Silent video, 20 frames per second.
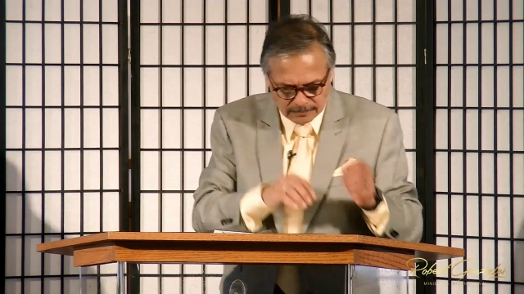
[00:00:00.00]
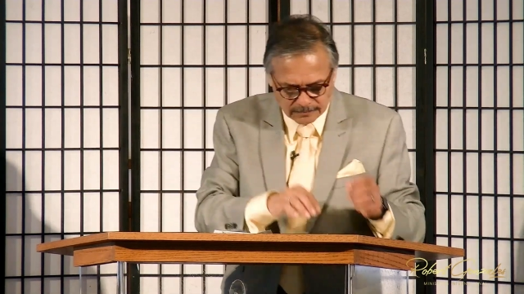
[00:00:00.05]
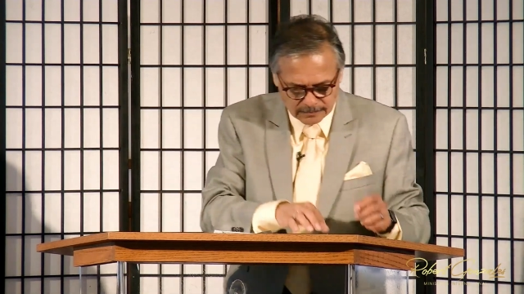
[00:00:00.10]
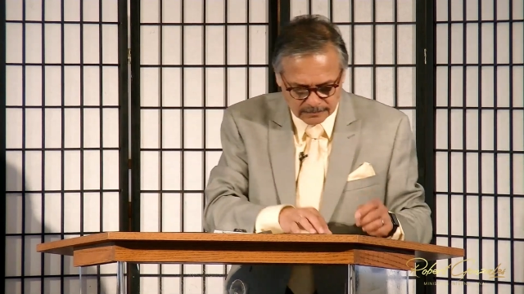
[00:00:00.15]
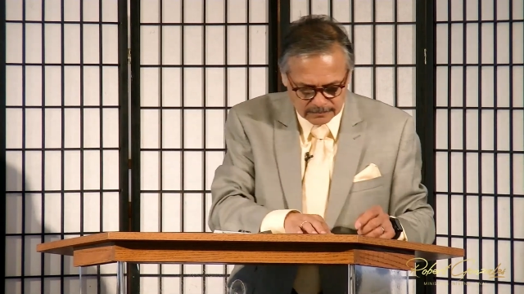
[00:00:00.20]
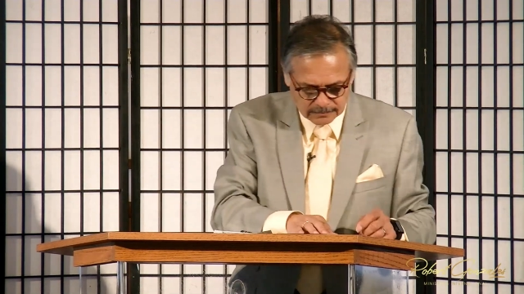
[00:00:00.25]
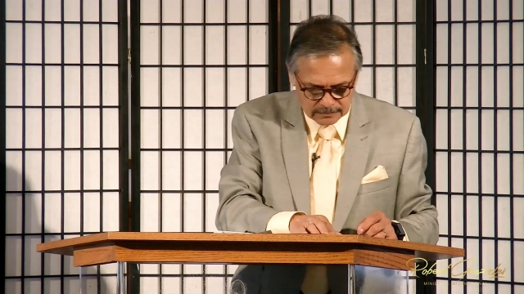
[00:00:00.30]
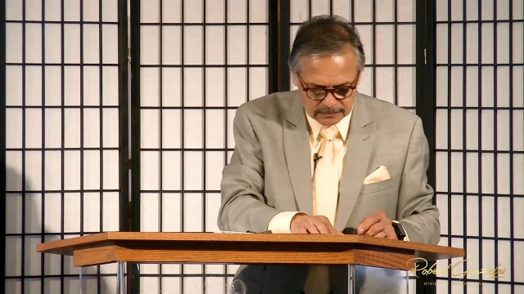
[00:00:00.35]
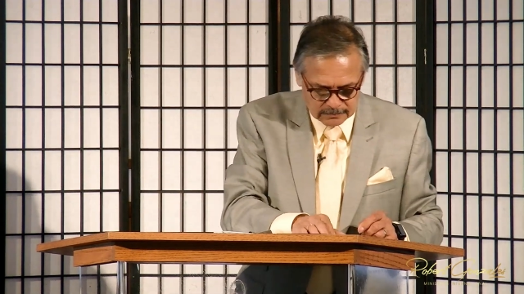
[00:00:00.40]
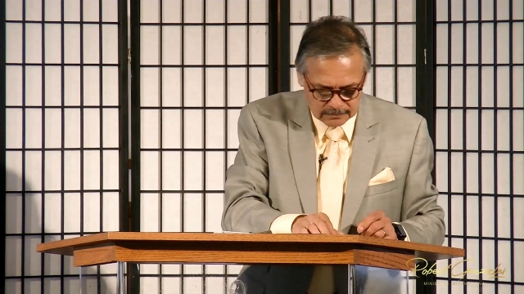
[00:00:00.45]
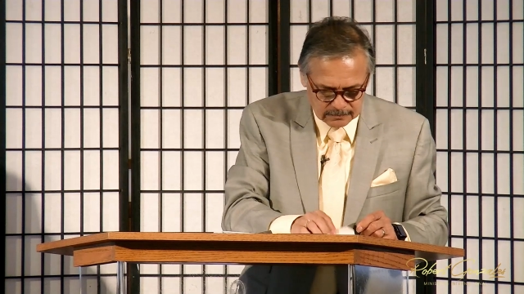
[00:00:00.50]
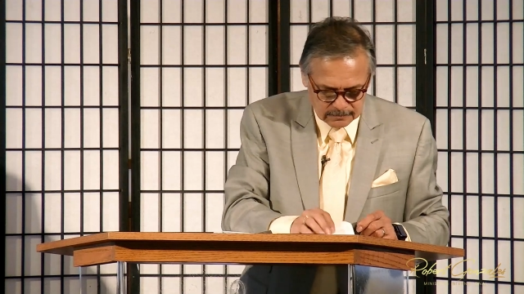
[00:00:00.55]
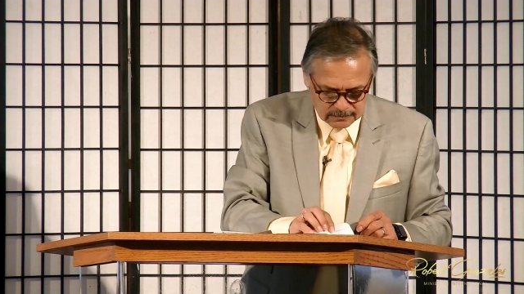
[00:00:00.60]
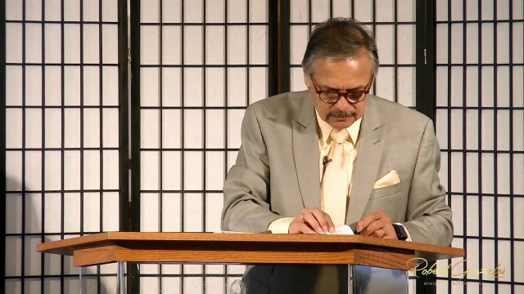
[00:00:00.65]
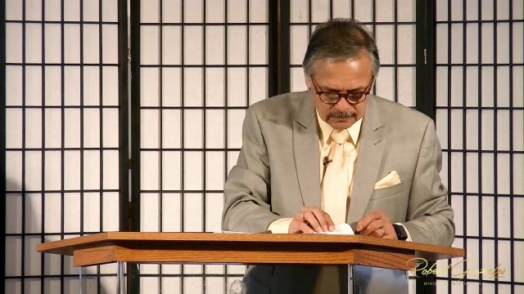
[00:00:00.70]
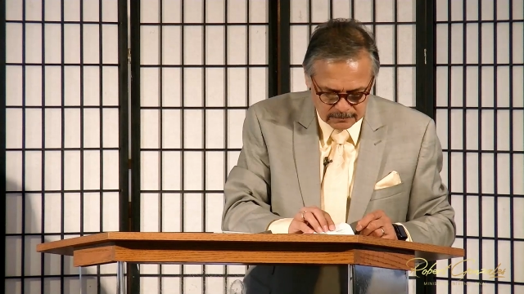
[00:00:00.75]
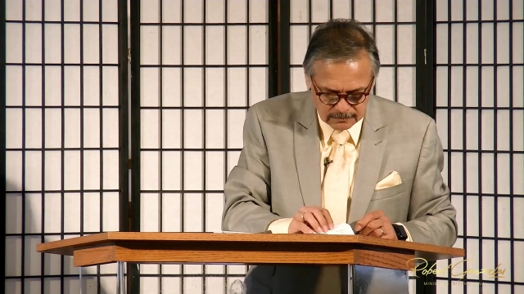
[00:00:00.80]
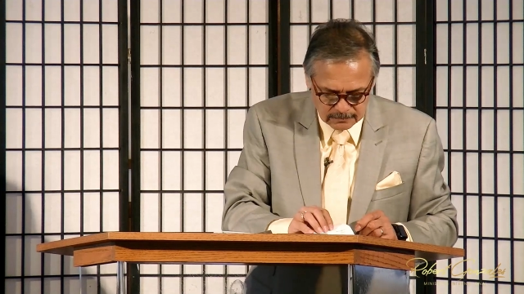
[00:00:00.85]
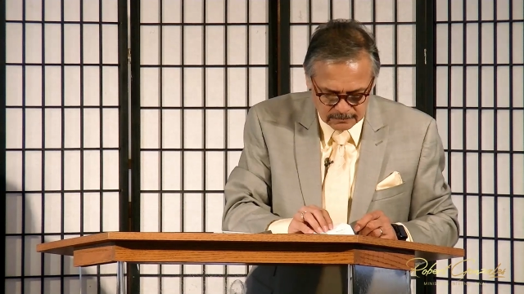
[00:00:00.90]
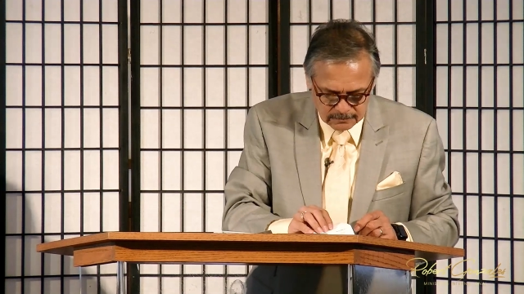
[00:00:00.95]

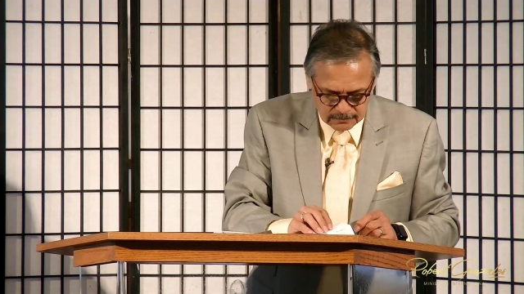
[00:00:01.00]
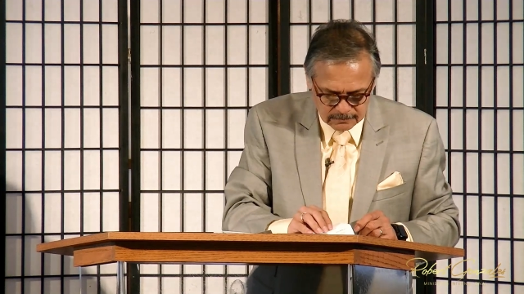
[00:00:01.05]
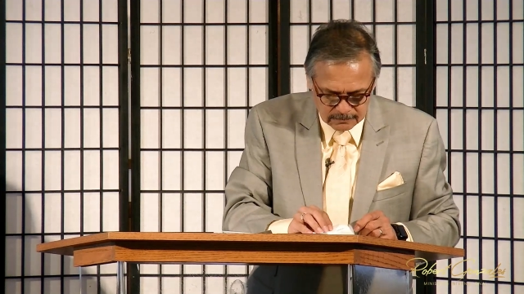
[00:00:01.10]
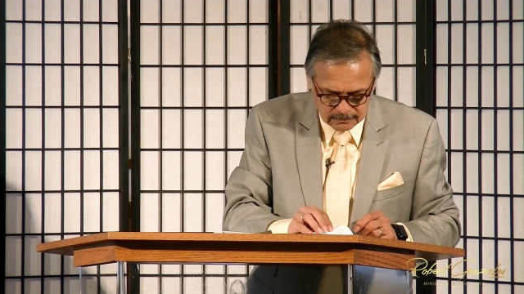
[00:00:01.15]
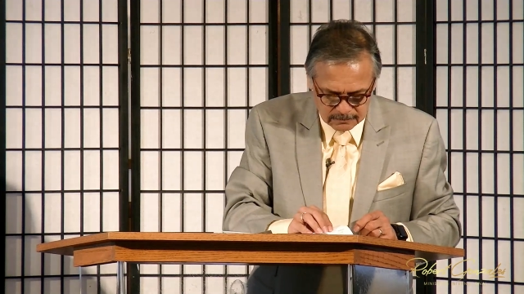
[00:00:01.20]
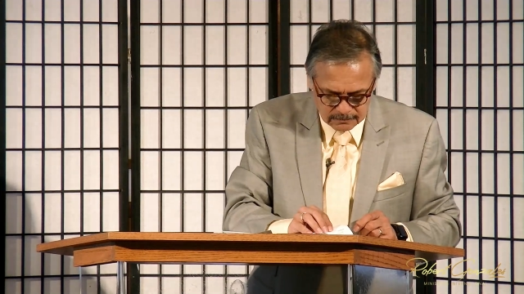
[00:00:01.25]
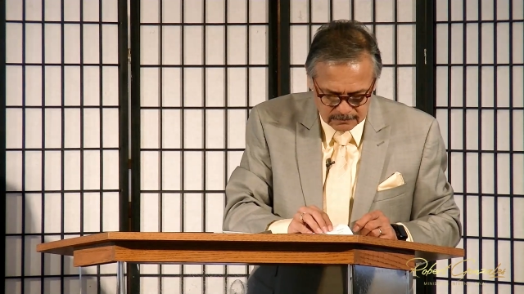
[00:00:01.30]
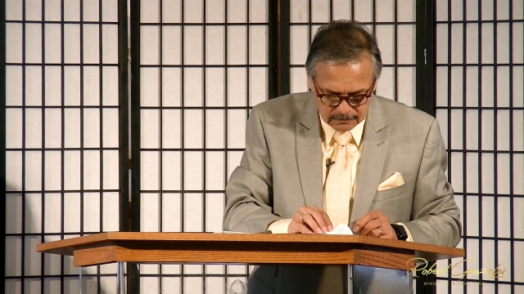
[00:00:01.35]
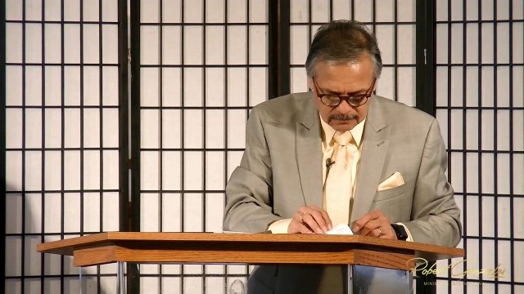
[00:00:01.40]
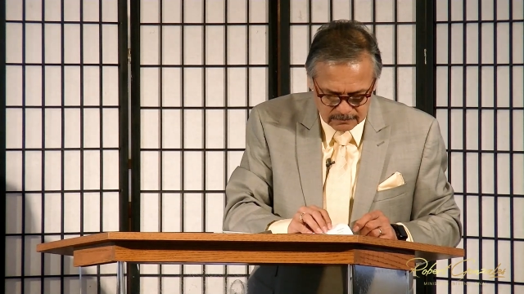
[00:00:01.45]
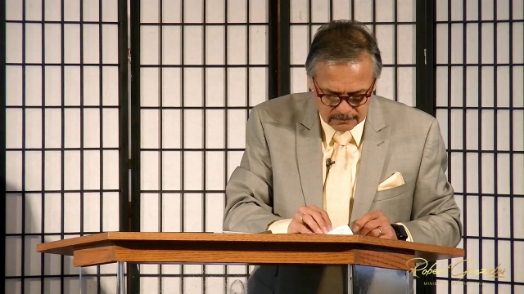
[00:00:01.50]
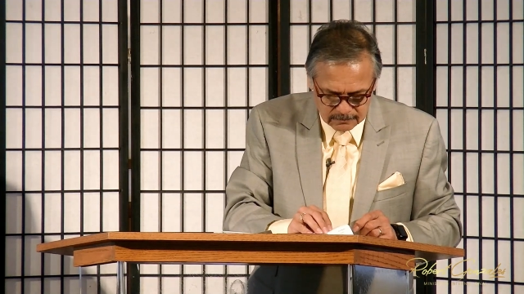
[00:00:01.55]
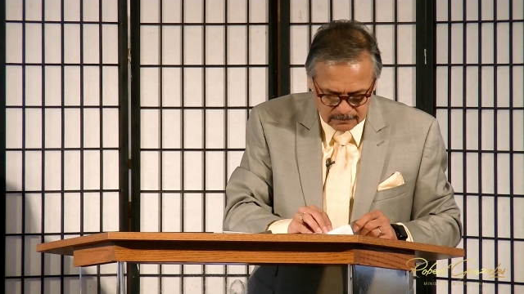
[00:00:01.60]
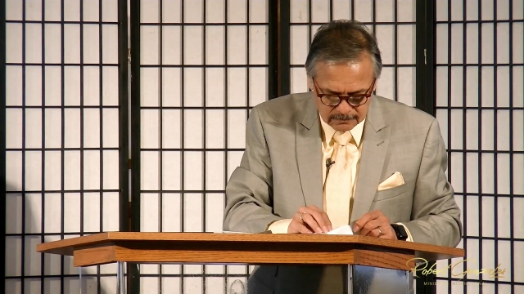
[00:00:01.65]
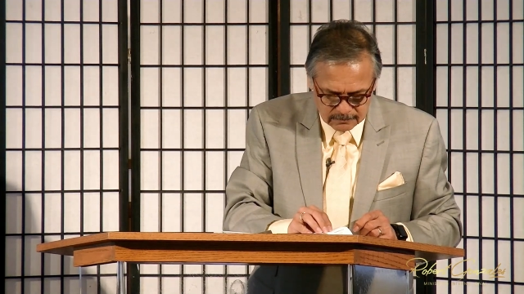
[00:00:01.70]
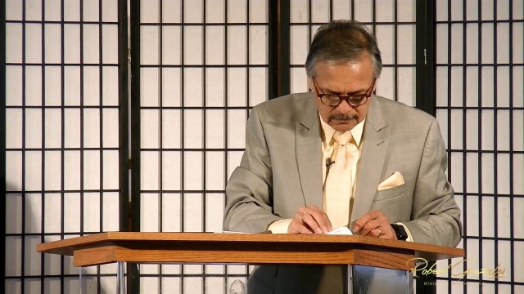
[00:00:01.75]
Nothing is said.